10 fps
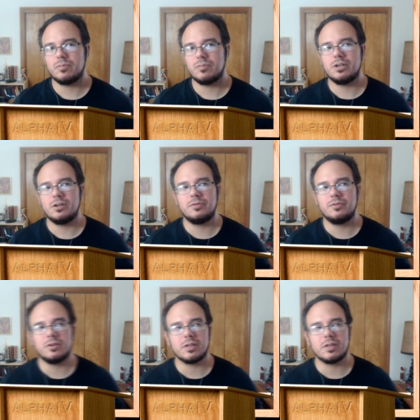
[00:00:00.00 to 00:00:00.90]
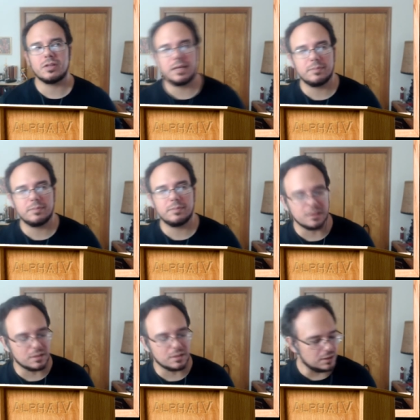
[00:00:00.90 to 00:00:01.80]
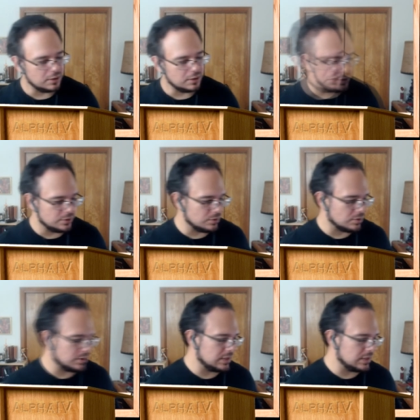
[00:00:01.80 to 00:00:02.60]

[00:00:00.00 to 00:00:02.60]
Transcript: Do you feel that maybe the EU